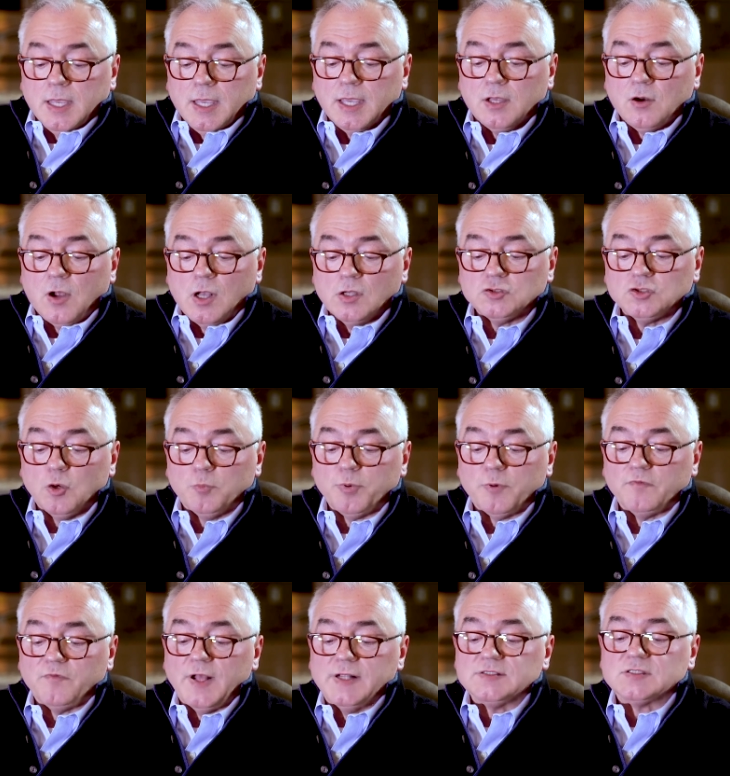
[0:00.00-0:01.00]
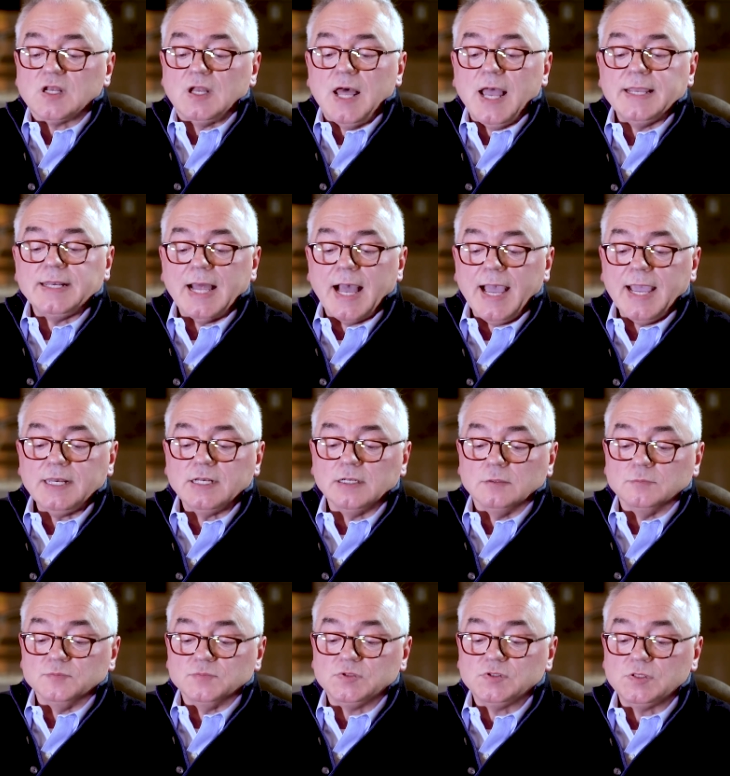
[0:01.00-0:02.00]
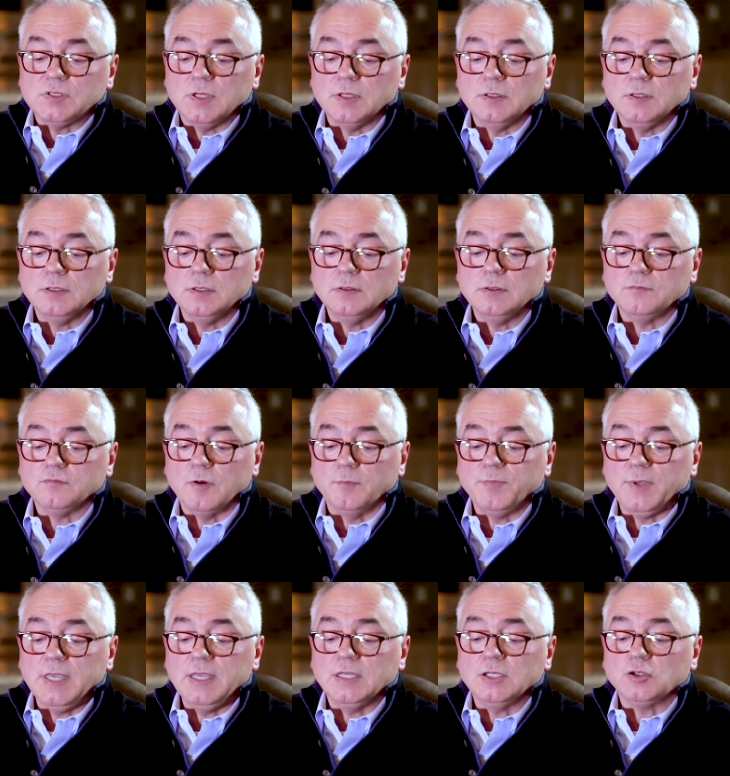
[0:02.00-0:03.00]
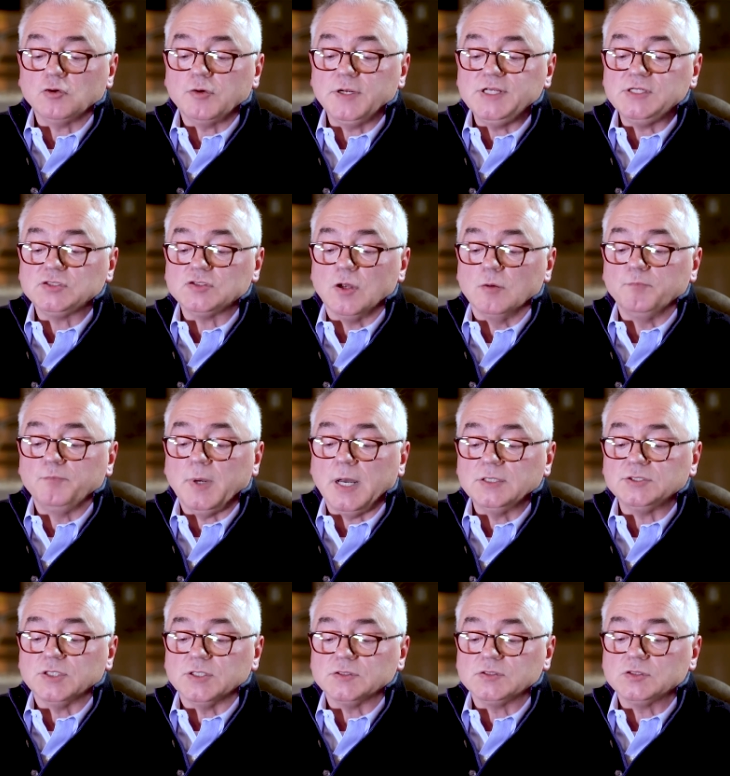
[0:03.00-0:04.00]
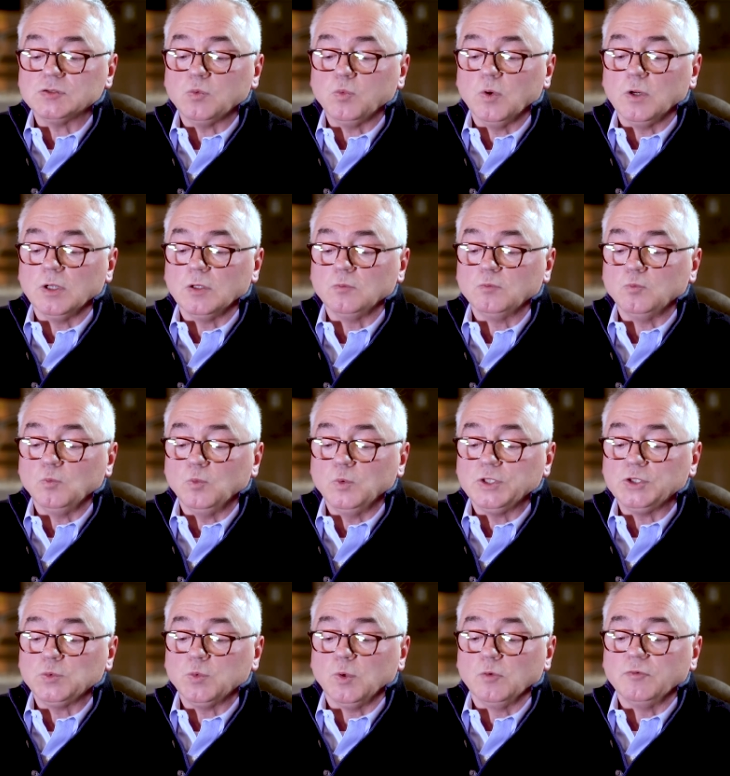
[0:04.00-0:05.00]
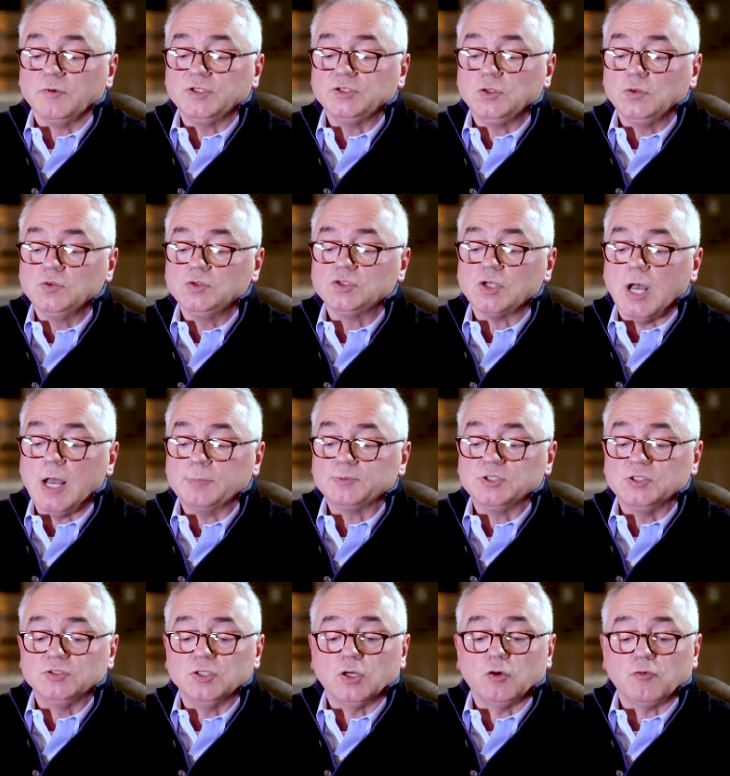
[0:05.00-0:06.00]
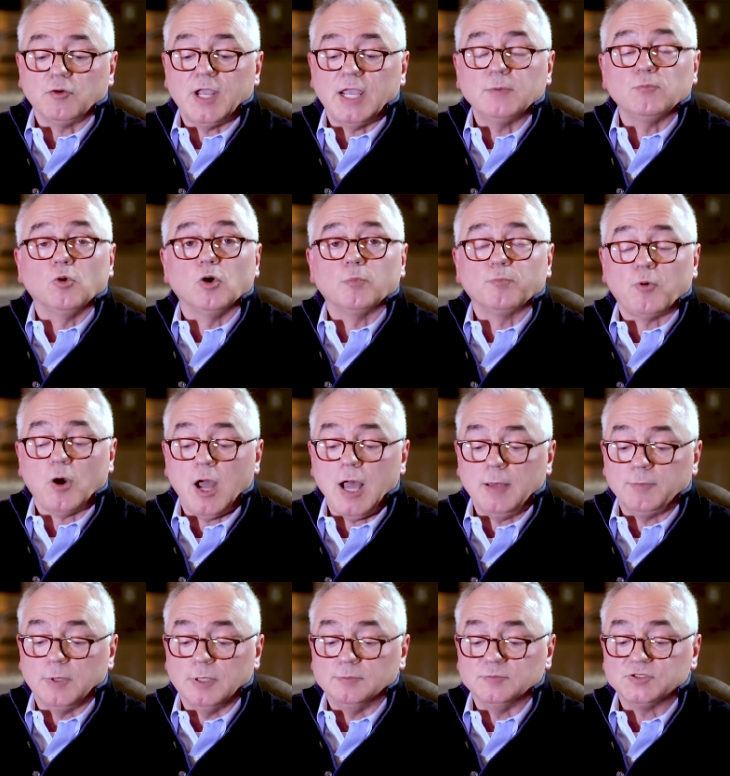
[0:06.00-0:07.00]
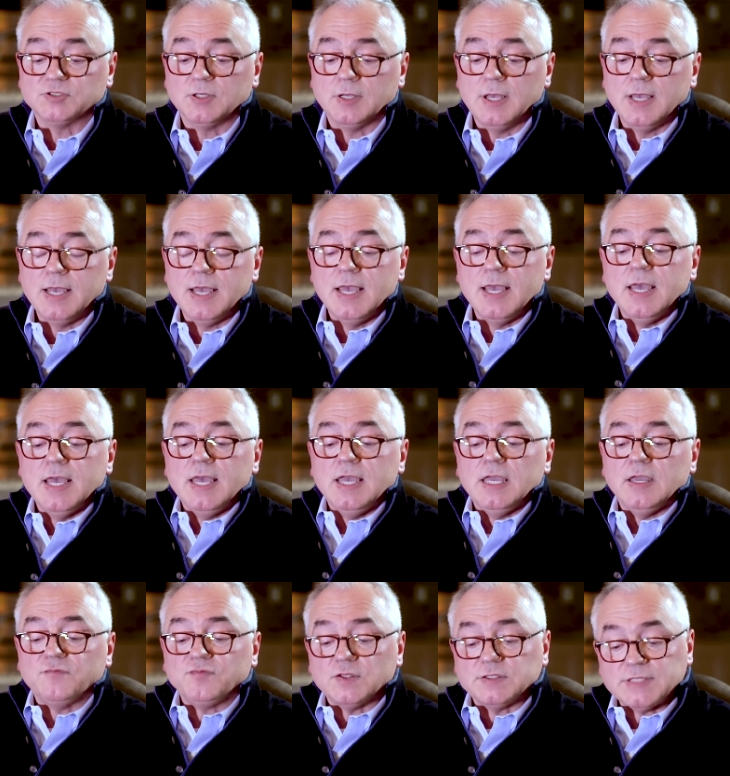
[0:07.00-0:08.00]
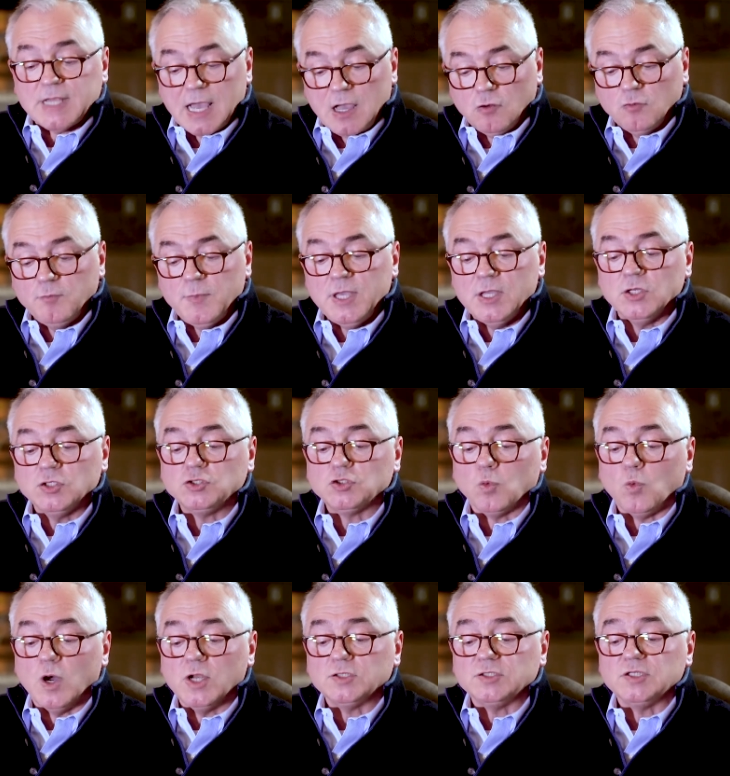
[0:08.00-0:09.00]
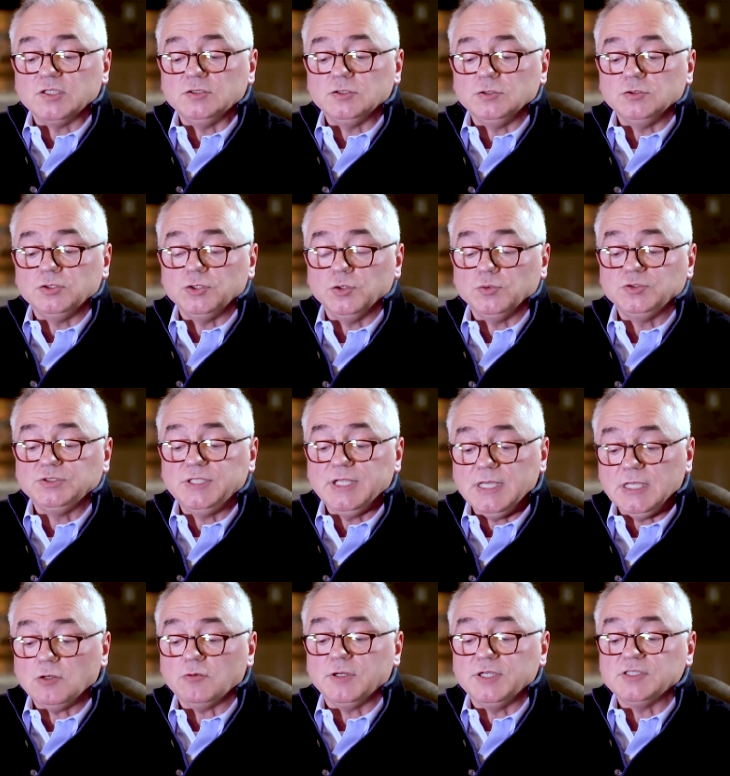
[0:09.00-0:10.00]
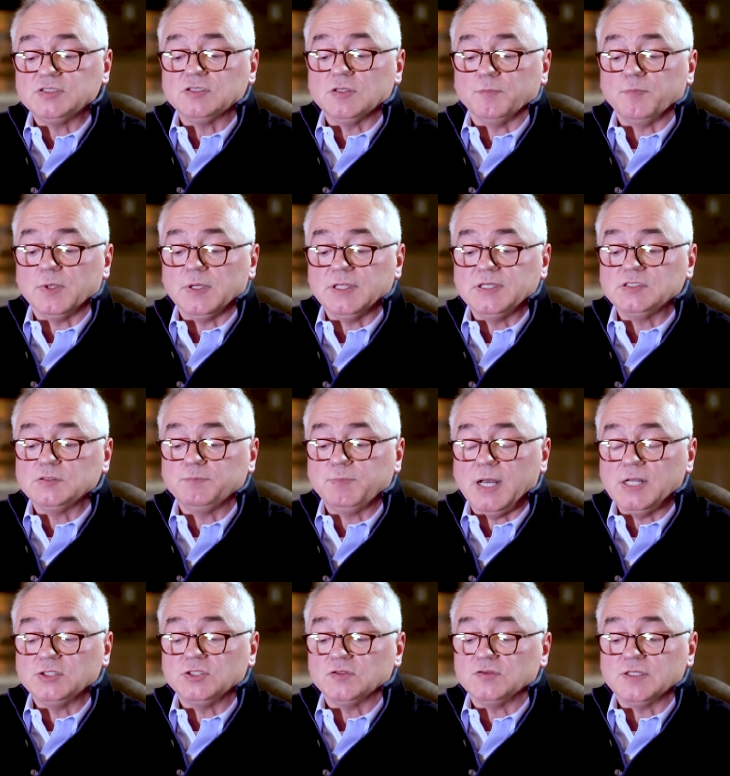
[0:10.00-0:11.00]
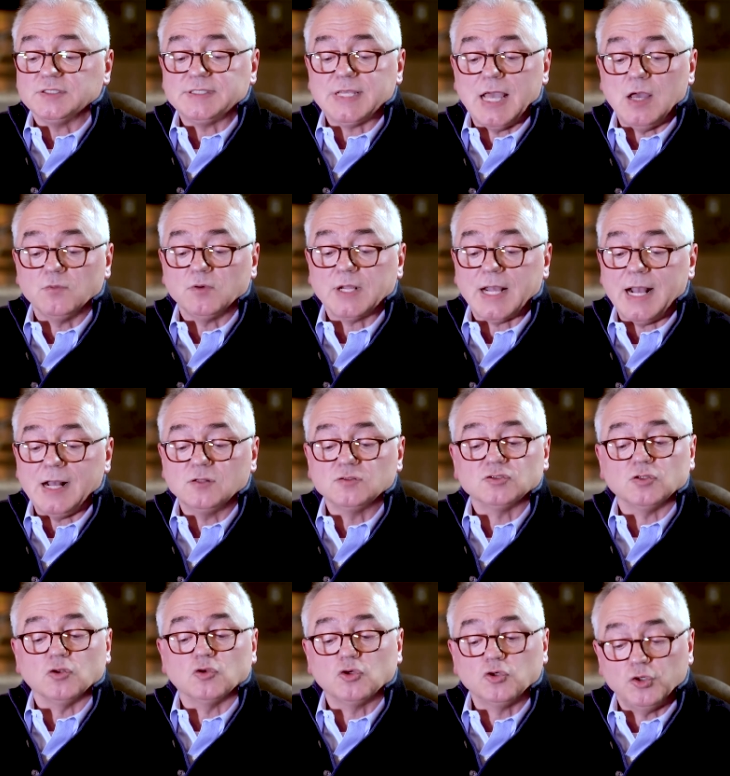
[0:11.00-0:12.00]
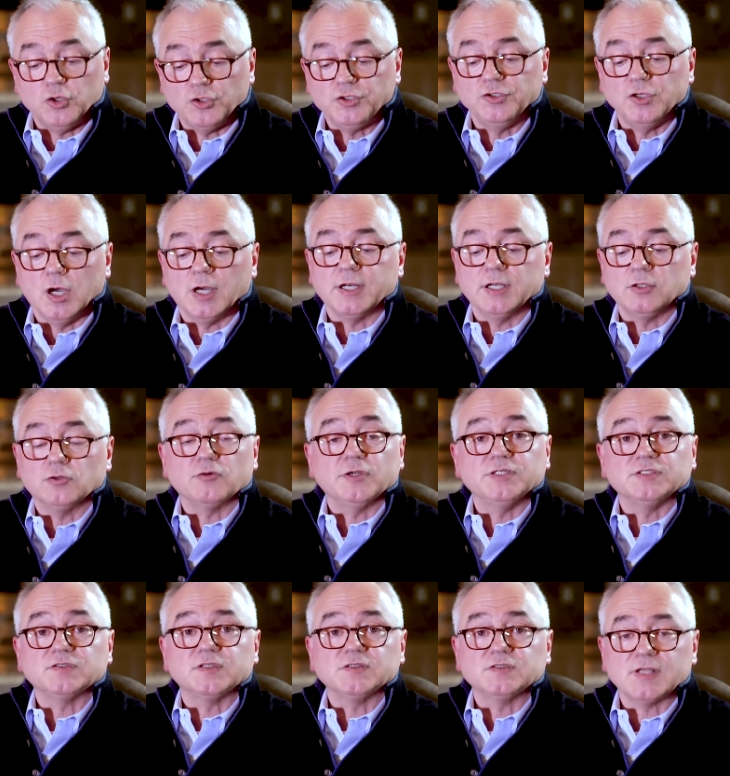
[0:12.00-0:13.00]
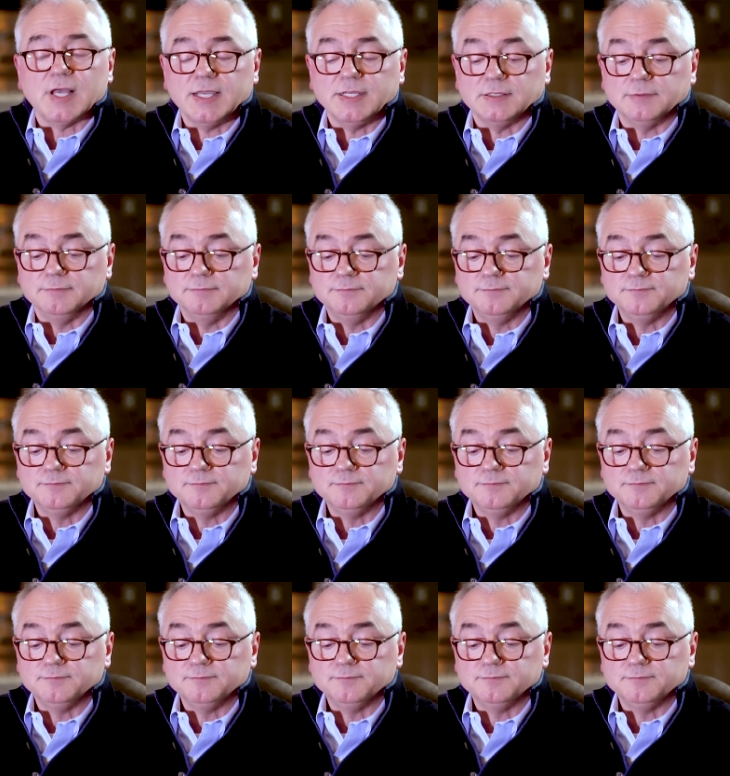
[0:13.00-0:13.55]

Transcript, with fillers: It also prevents line items from being increased on budgets, will, which will reduce options and create more problems. If the town manager wanted to, to decrease the police budget, the town council could not increase this item.